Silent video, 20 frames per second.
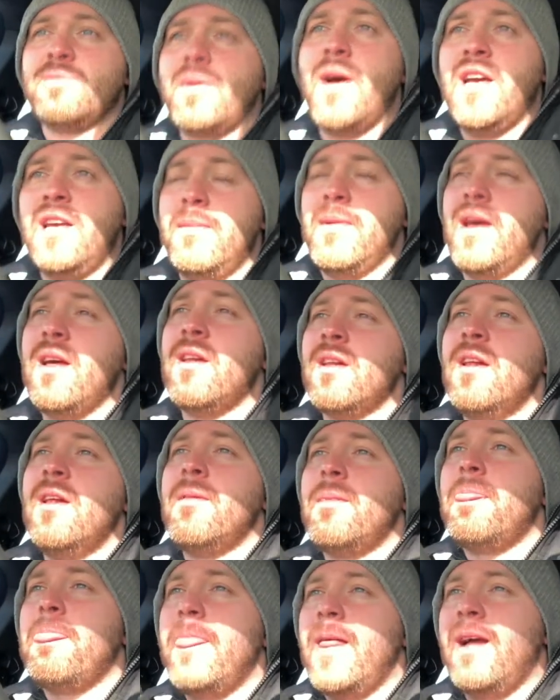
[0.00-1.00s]
by email,
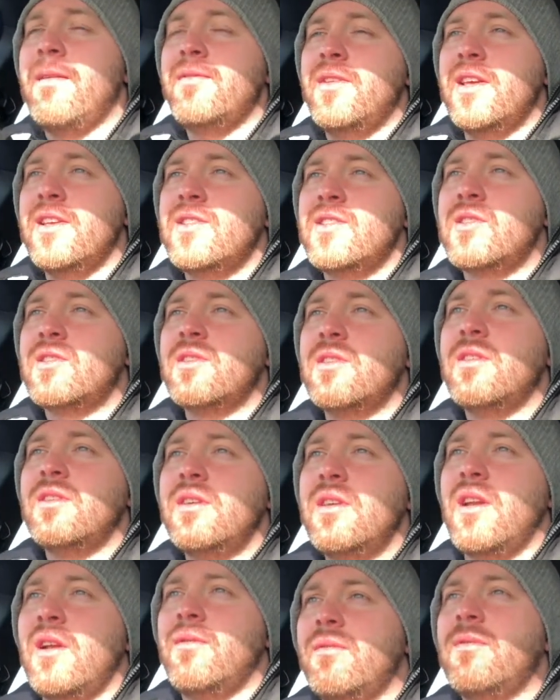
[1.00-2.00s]
and it's
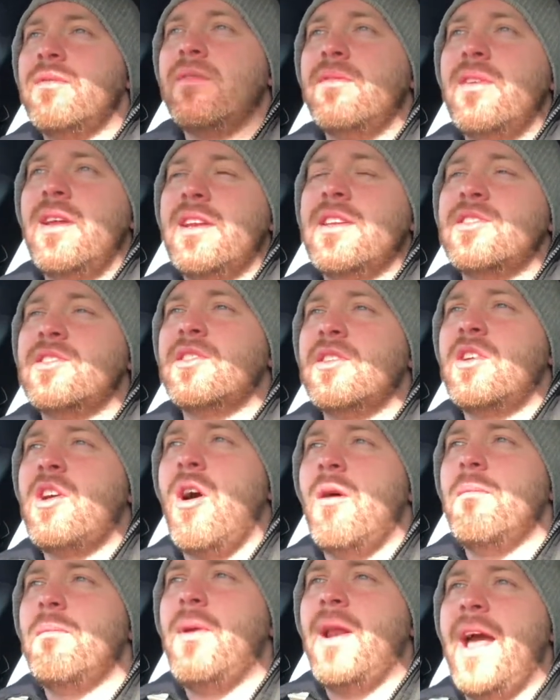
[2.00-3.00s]

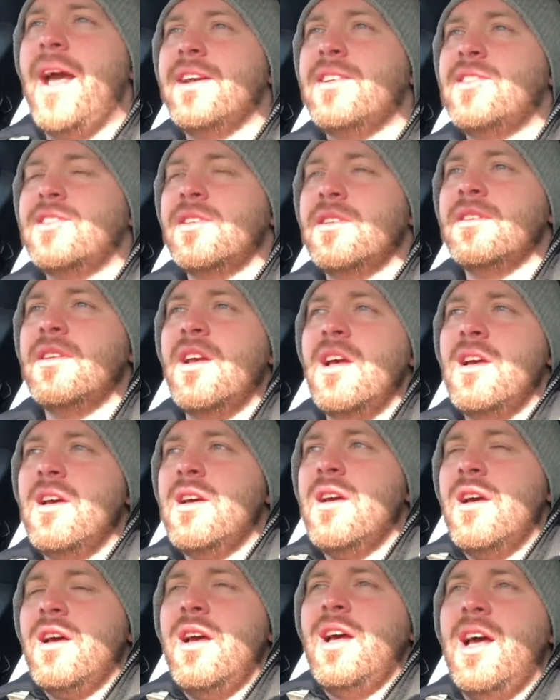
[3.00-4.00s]
complex and
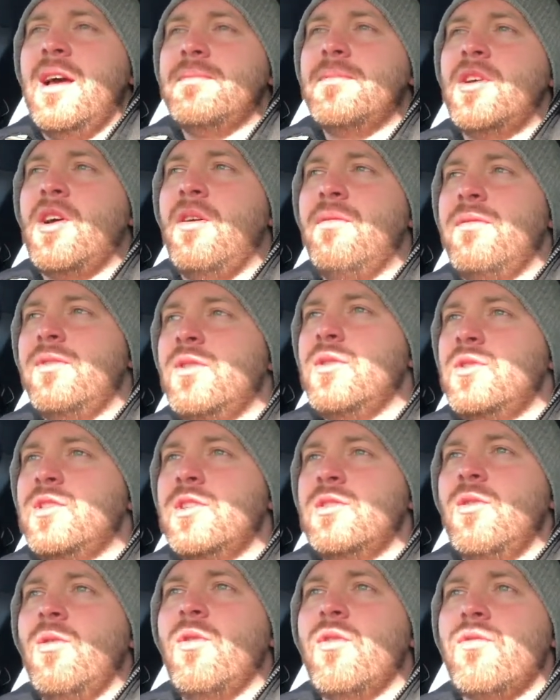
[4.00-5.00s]
convoluted
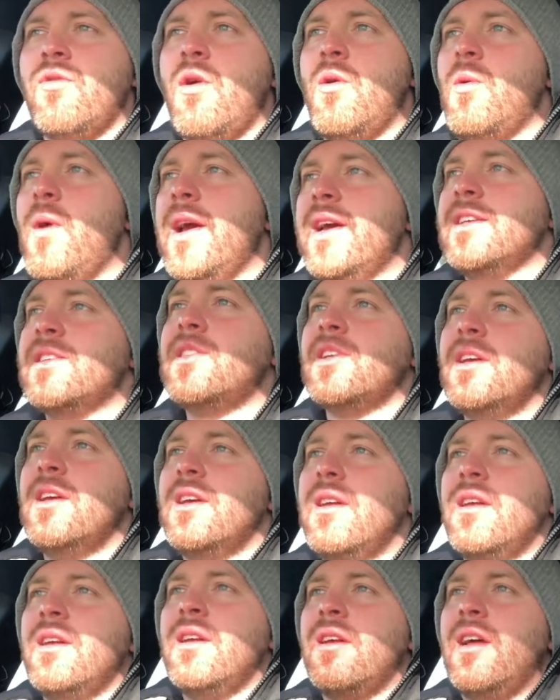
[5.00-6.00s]
in all the wrong ways,
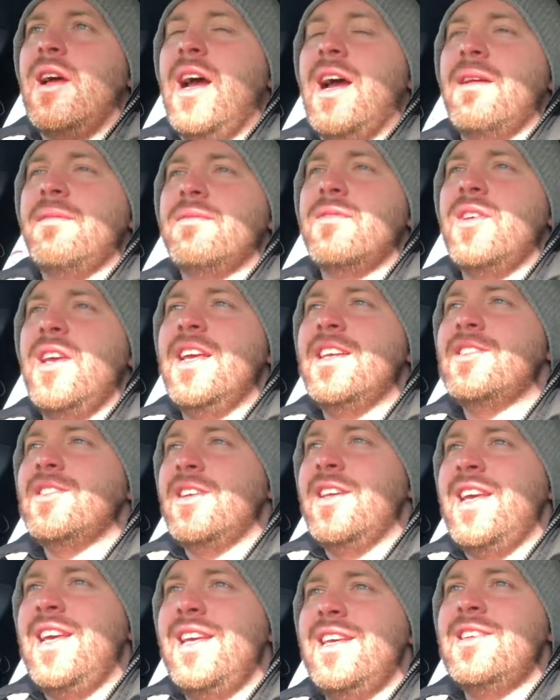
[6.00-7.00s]
and
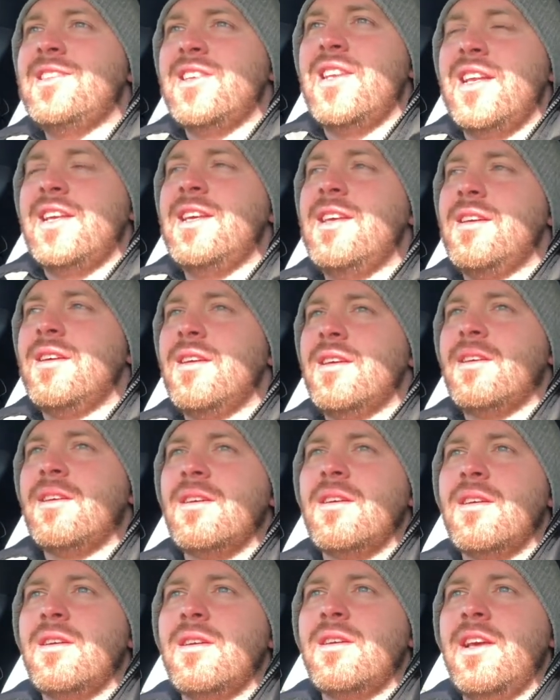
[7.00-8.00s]
isn't easily
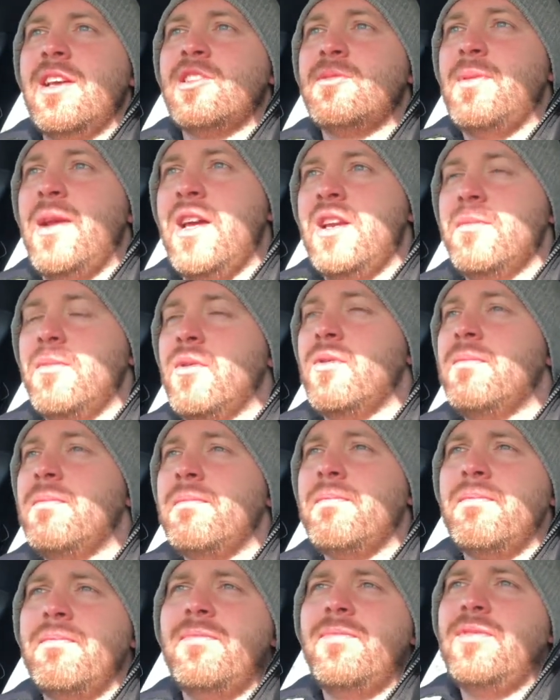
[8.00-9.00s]
explainable,
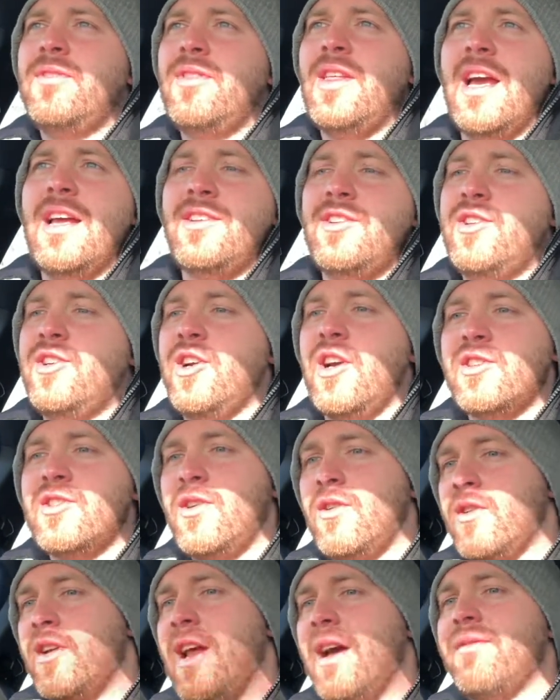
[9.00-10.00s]
they're just
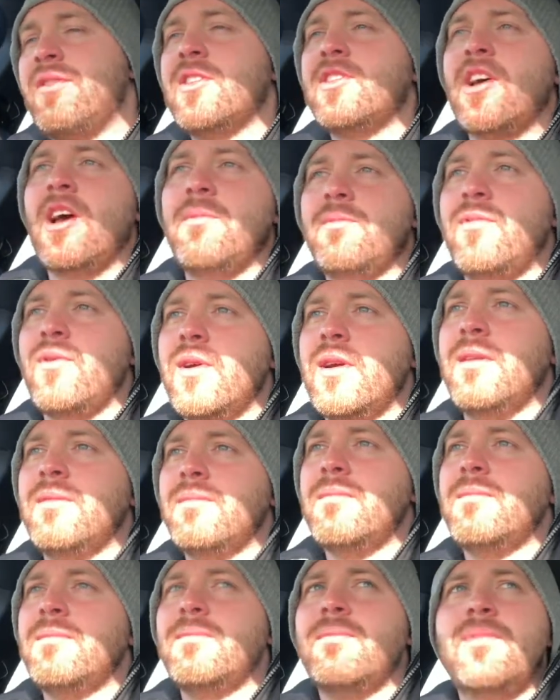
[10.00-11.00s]
not going to have the time for it.
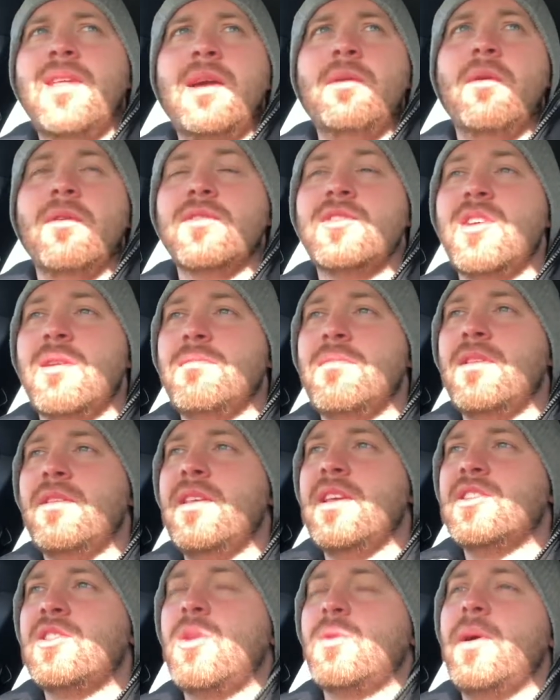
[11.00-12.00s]
They want something
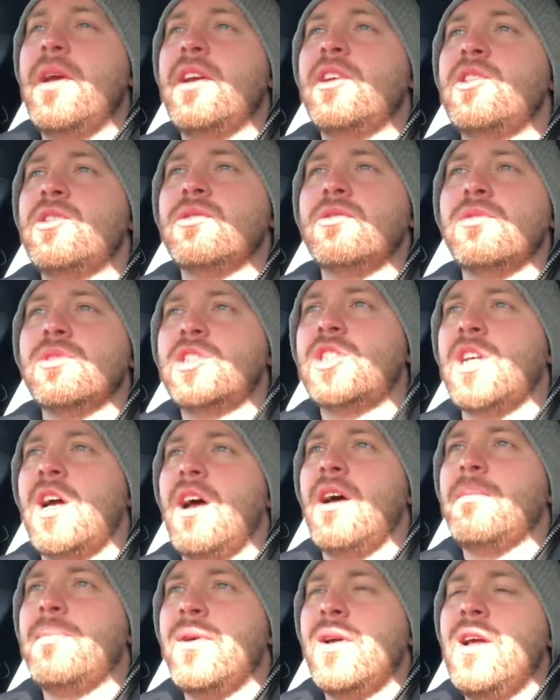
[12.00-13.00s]
that is quick, short,
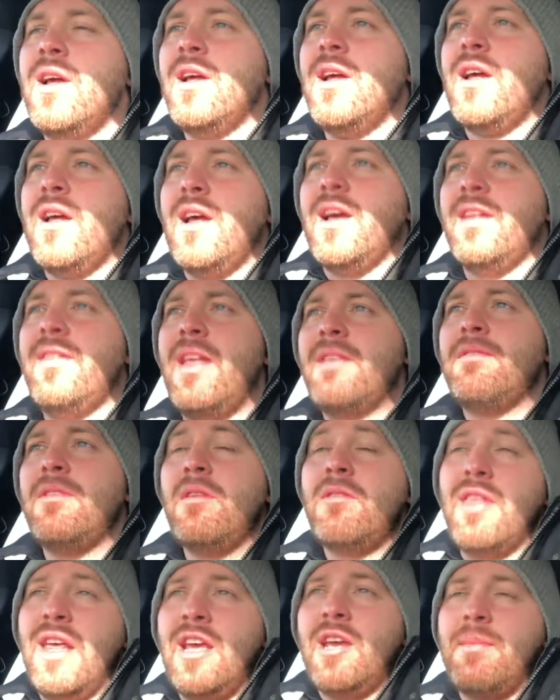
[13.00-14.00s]
sharp. And then you
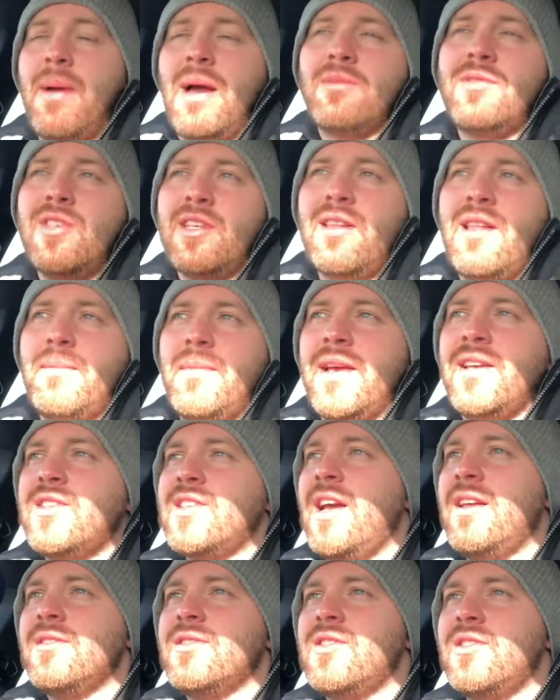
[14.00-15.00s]
think about it, that makes
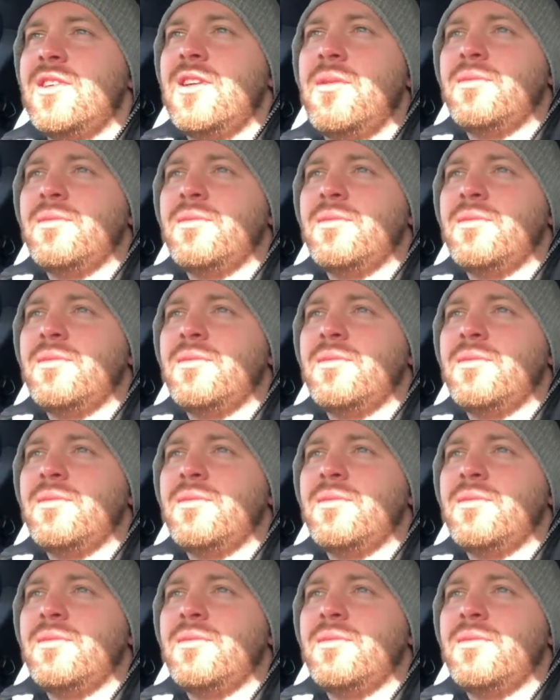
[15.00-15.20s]
sense.